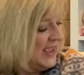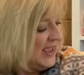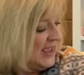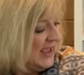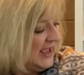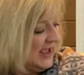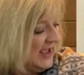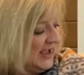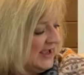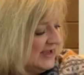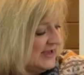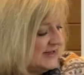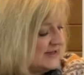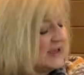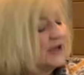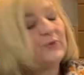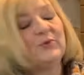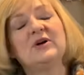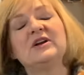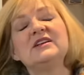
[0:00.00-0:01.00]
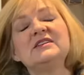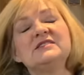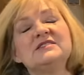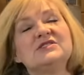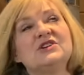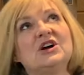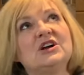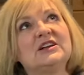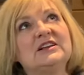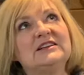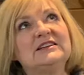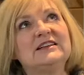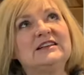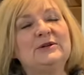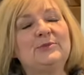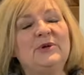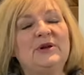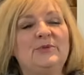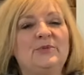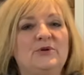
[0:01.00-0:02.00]
And I wanted to talk a
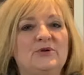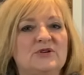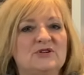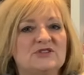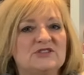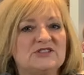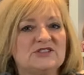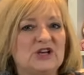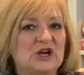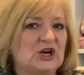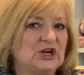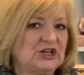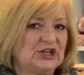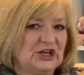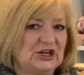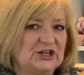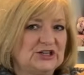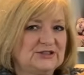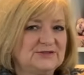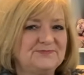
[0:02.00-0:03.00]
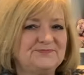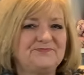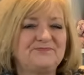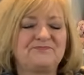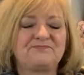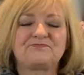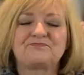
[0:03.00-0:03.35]
little bit about our sock yarn.